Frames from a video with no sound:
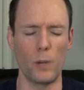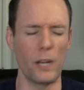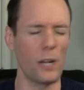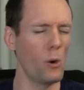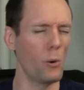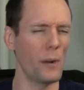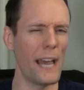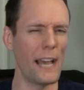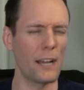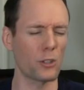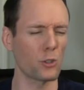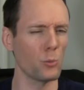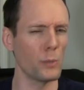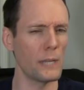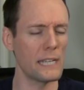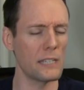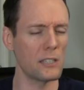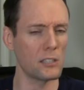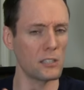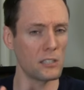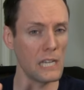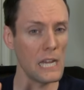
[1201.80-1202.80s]
We don't
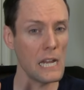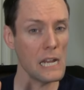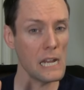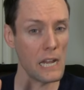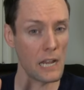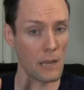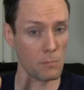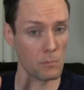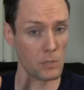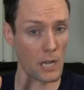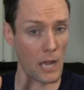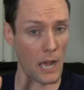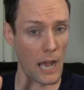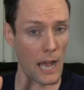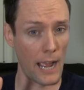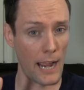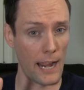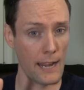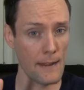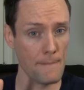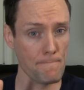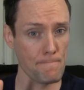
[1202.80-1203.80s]
actually see him
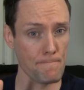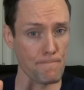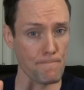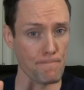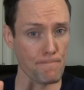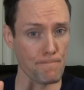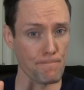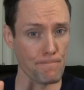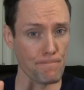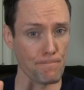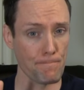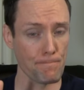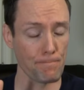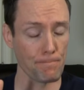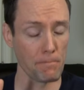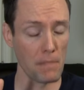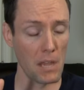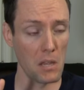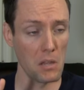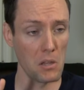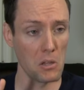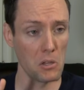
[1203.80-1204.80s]
die,
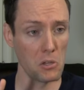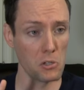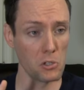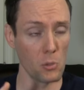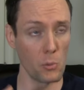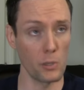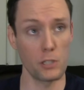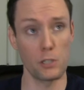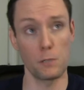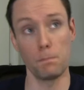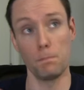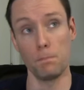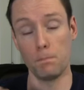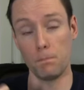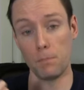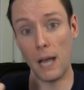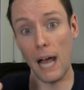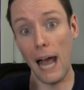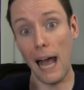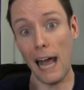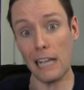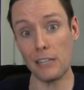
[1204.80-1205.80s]
so it's
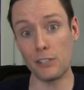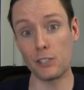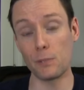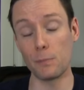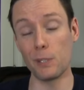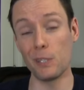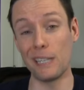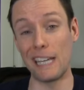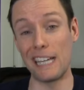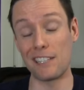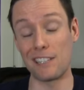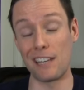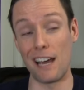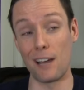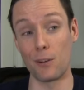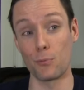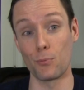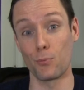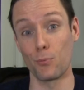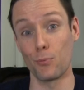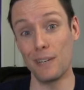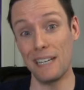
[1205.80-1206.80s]
possible he's
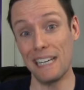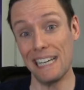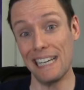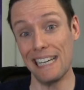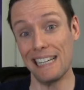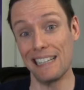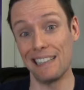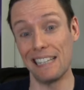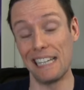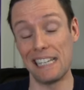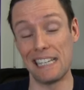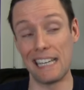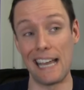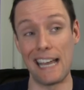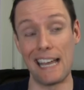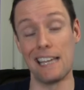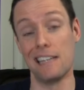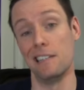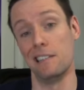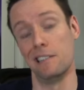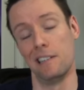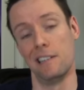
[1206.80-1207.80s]
not really
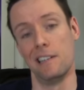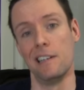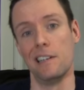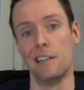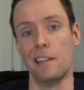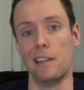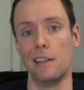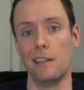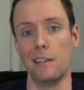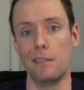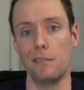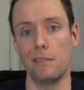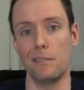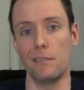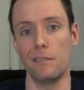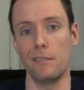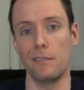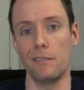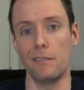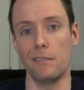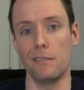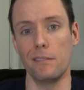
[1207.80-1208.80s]
dead.
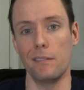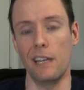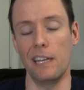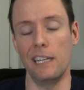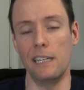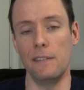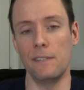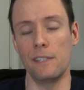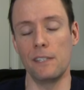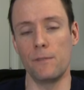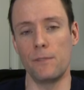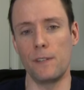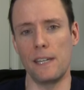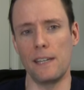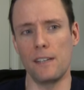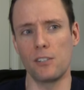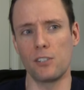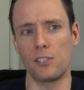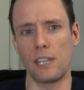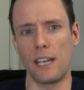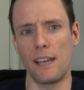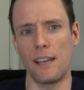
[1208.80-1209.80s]
And even if he
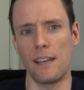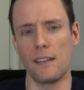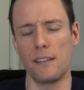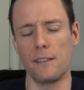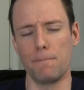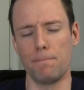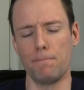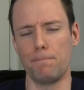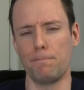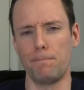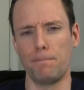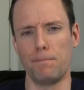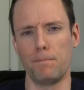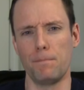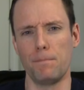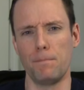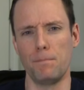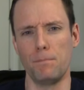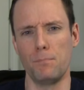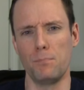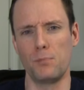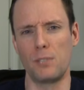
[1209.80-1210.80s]
is dead,
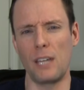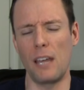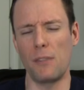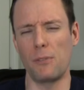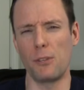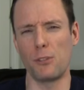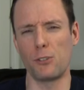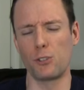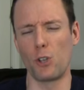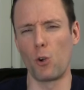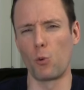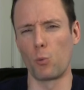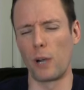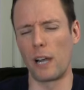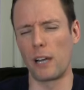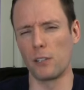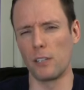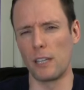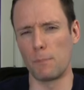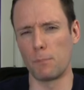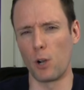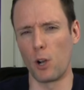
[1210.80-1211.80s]
death is so
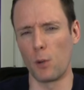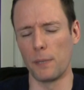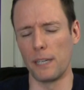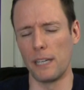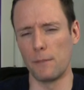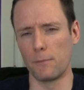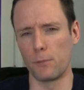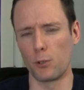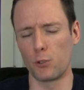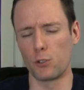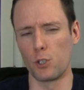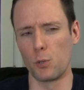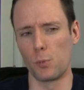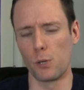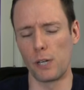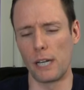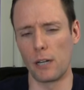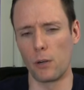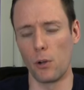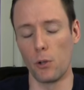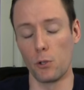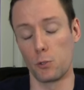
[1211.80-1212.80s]
rarely permanent for
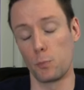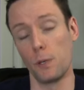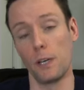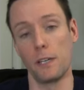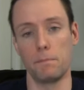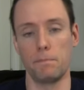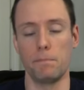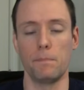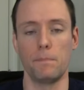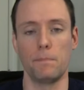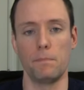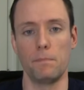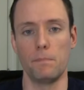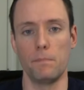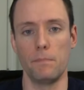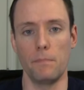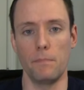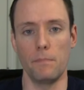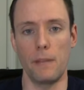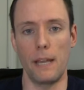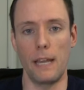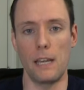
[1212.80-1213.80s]
superheroes, but
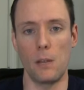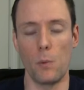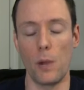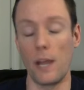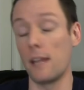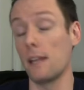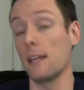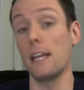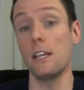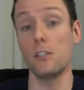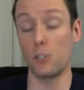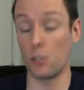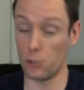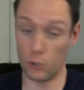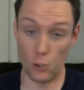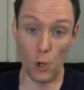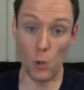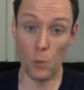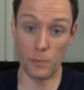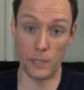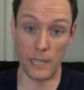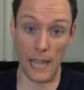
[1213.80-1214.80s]
Anyway, he's
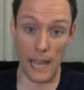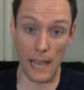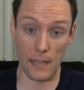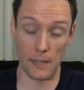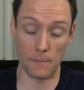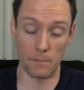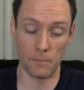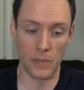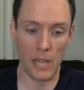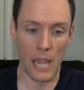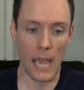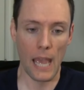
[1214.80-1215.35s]
assumed dead.